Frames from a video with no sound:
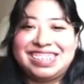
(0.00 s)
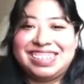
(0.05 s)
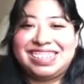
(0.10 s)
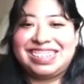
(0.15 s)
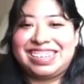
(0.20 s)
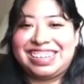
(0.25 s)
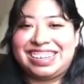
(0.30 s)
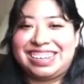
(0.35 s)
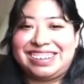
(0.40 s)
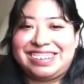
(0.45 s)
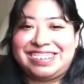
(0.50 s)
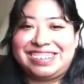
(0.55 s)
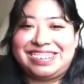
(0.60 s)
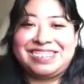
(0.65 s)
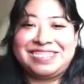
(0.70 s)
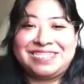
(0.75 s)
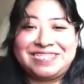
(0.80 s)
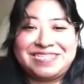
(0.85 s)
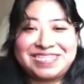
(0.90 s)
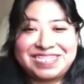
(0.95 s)
I don't know.
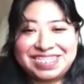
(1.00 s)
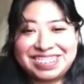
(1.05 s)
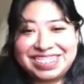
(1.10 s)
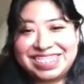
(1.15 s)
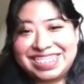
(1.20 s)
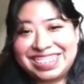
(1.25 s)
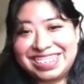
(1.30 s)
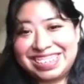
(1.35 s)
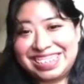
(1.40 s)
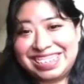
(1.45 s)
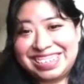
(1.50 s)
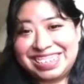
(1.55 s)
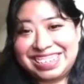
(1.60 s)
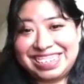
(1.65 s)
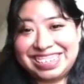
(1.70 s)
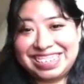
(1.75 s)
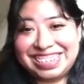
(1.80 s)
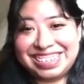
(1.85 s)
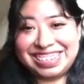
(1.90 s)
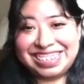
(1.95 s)
Shouldn't be that way.
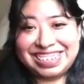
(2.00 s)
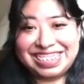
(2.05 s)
